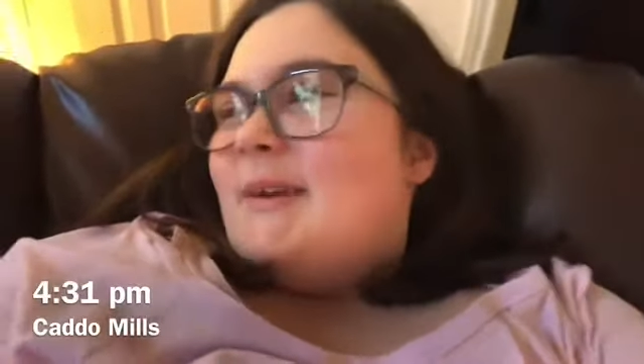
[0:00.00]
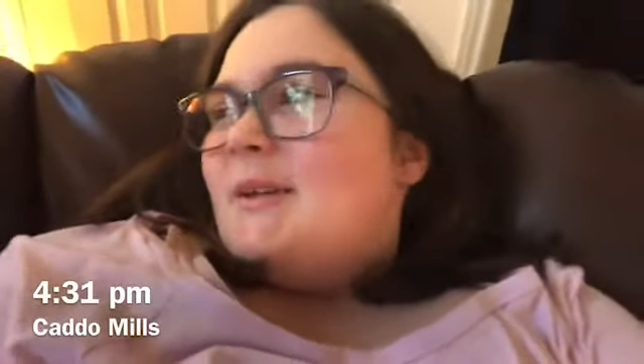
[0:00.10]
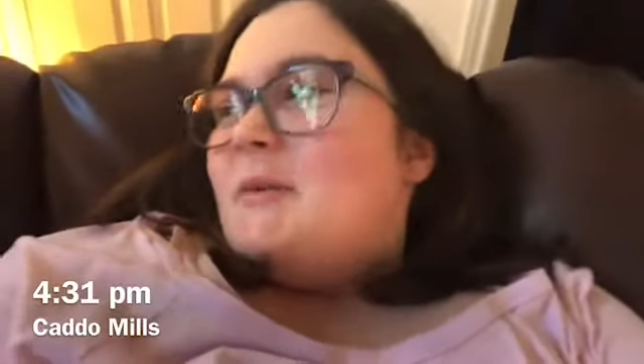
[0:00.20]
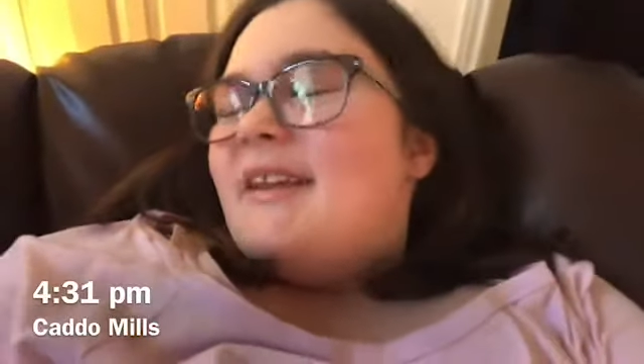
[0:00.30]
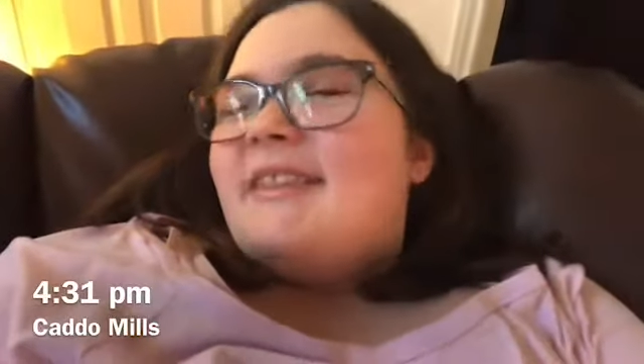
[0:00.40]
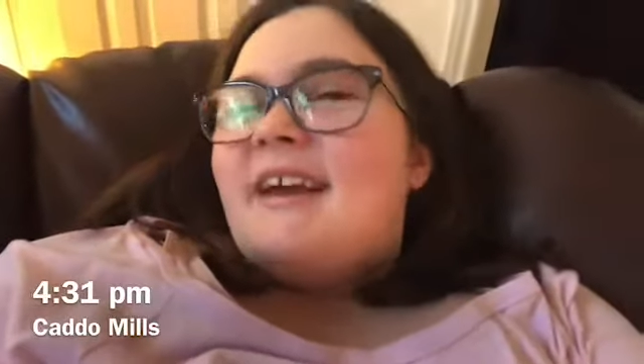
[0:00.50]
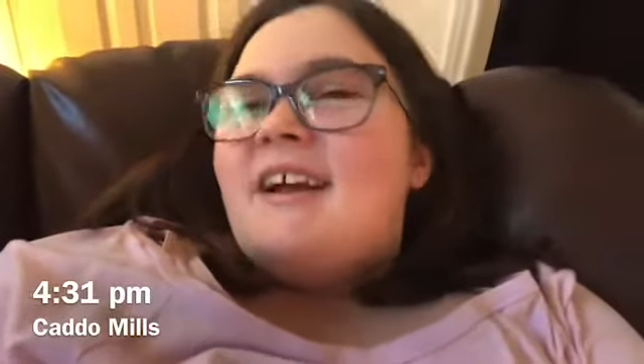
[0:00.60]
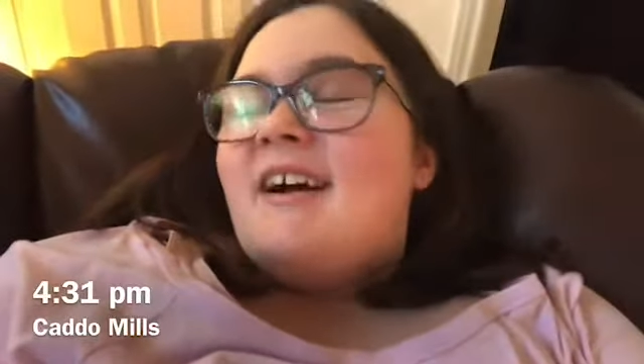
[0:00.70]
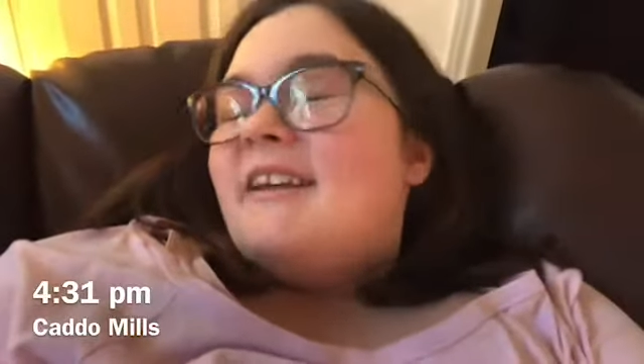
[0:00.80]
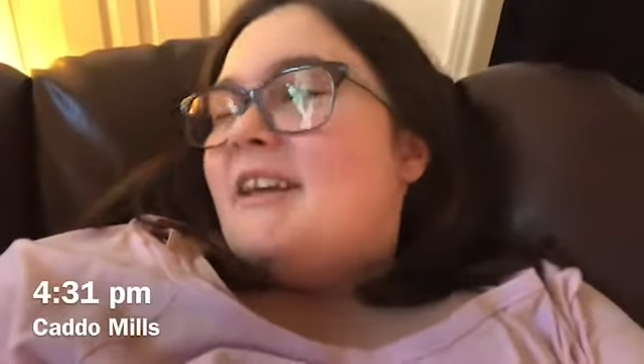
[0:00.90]
with a
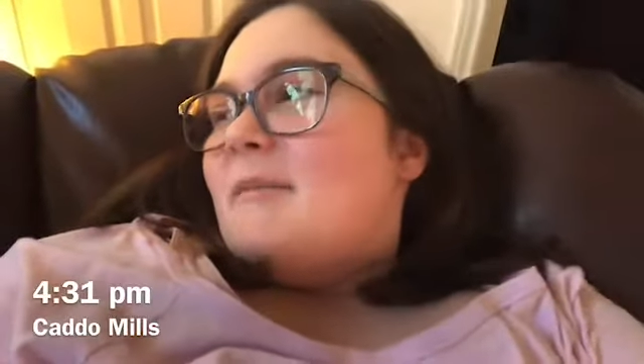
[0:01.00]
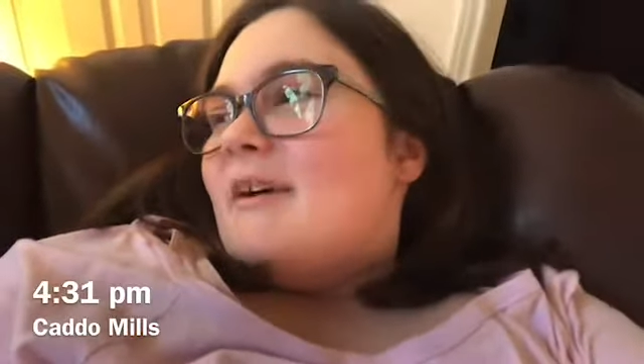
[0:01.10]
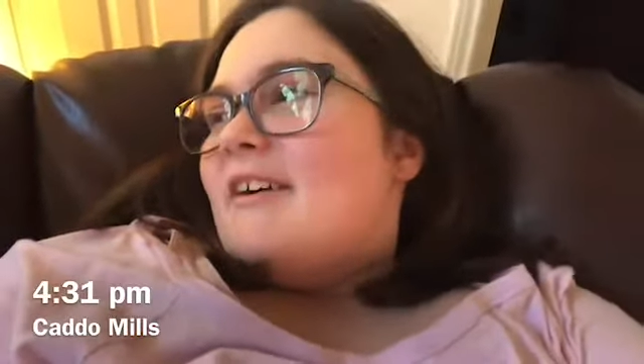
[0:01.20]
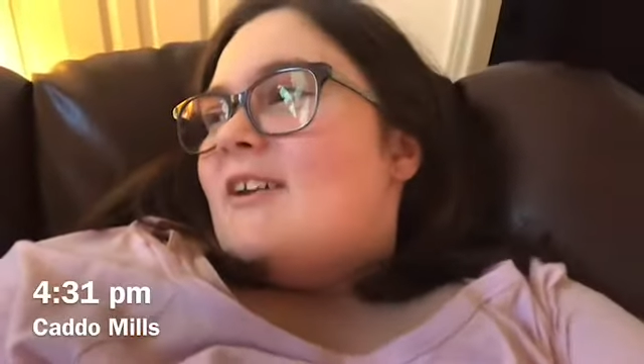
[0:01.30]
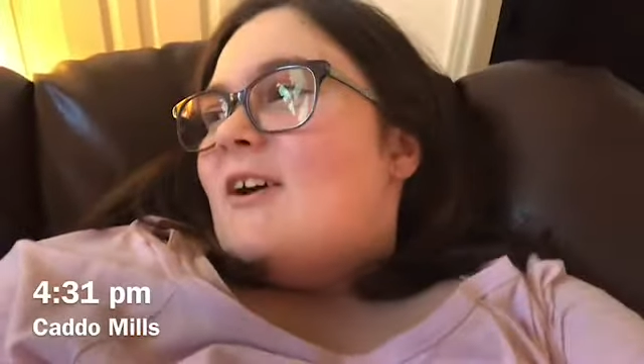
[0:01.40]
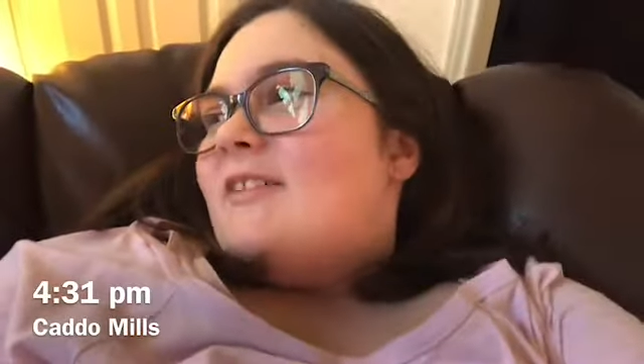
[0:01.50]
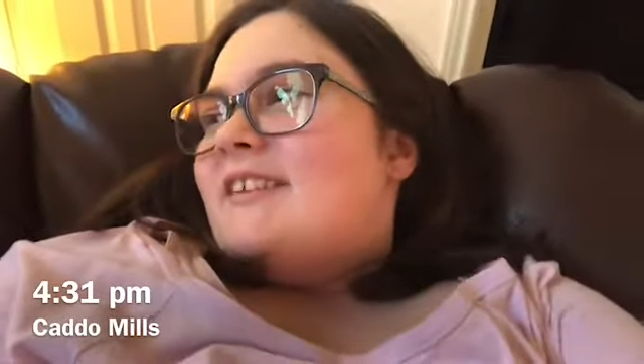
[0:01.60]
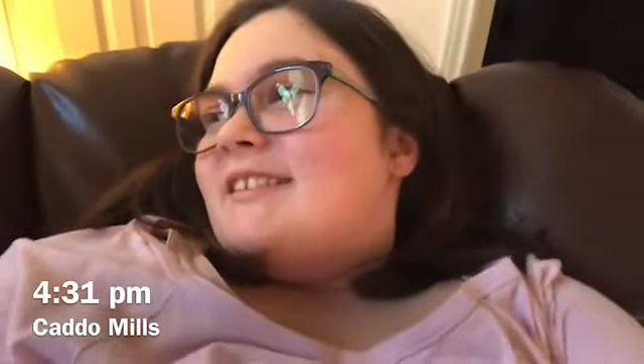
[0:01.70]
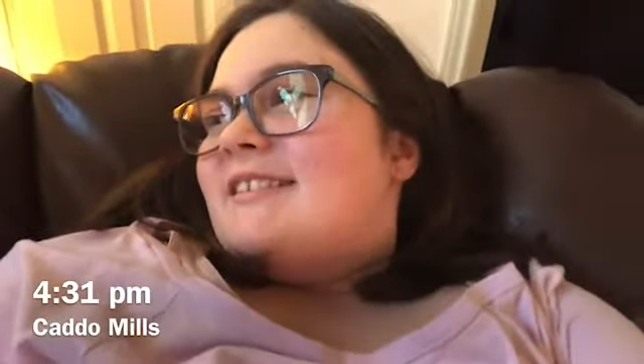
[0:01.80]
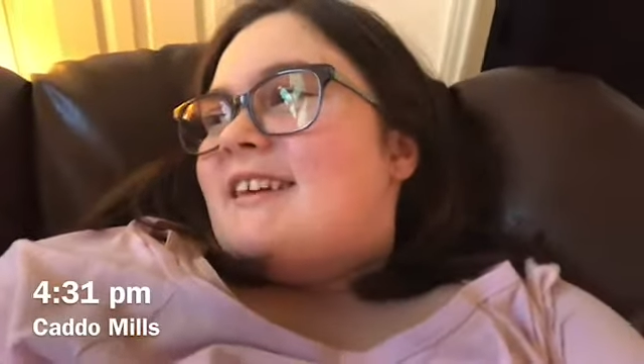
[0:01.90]
honey bun on
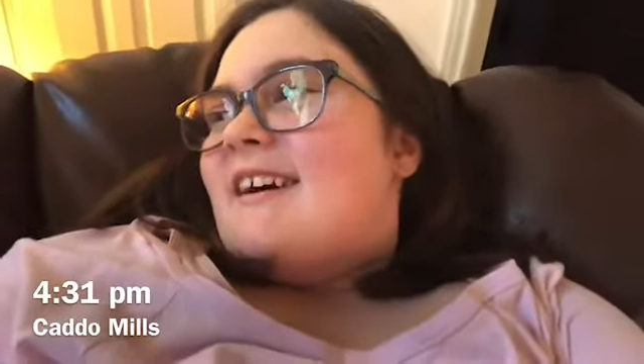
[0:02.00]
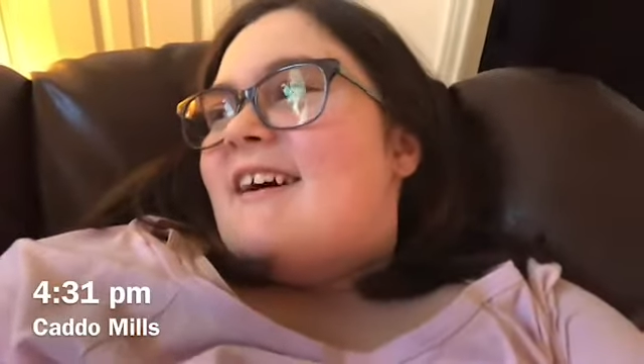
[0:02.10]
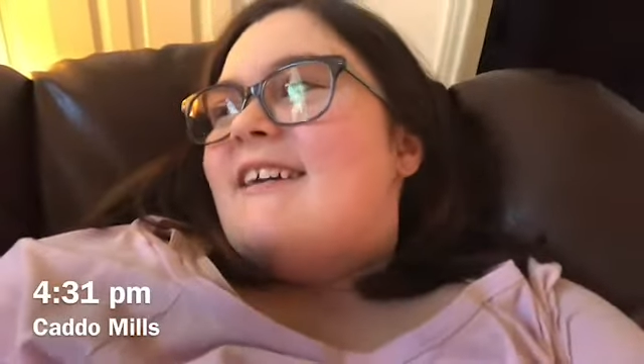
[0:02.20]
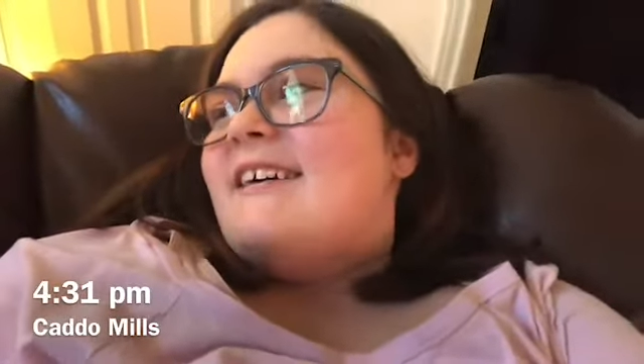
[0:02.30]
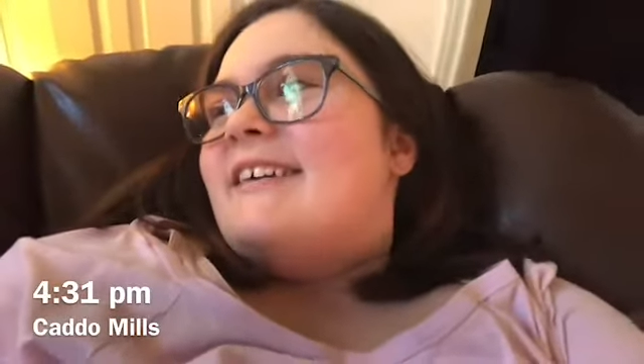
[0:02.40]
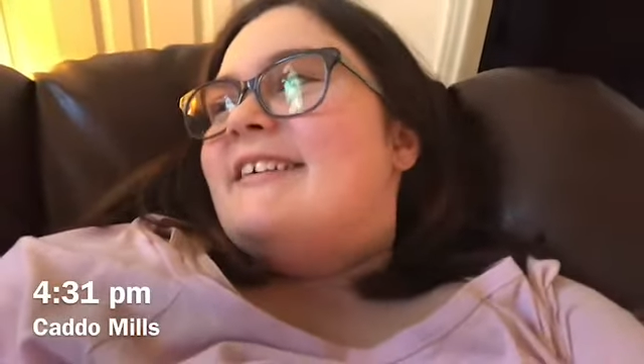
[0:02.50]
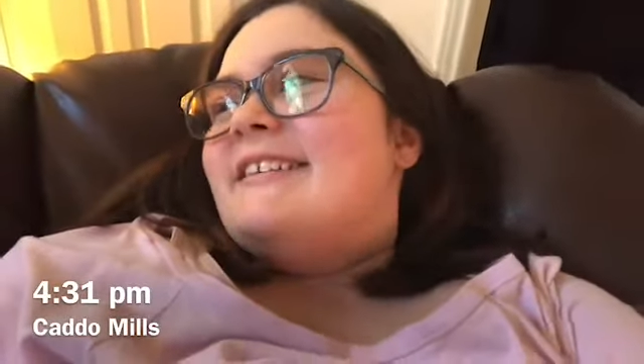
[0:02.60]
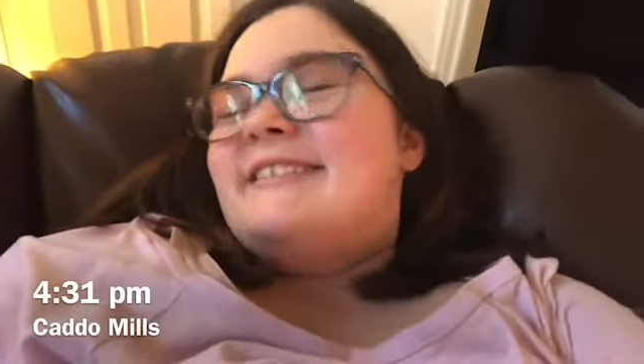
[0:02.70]
the side.